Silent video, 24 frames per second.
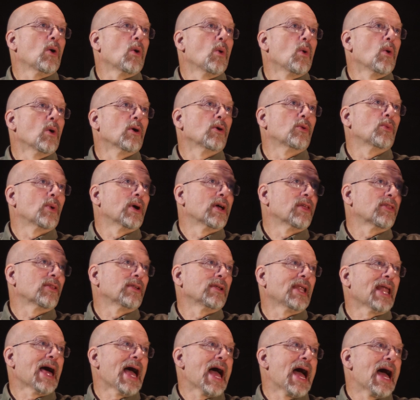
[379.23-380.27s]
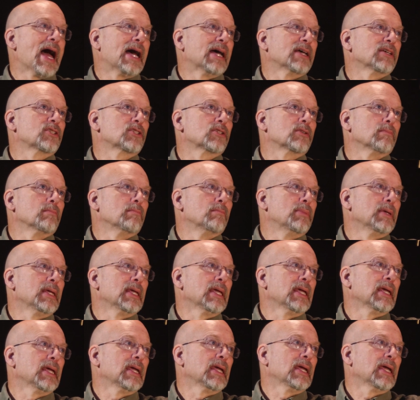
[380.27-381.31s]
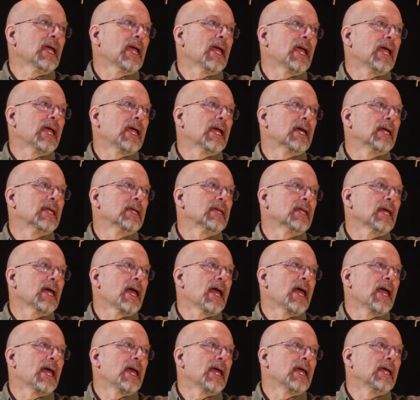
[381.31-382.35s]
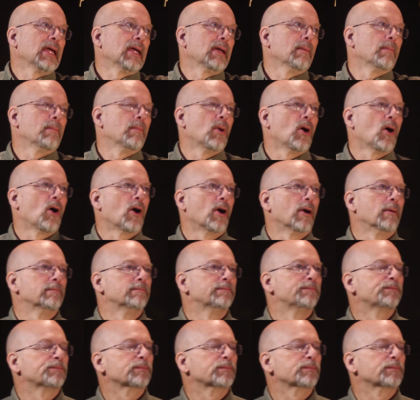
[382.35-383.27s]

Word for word: ORed with last B and A bar.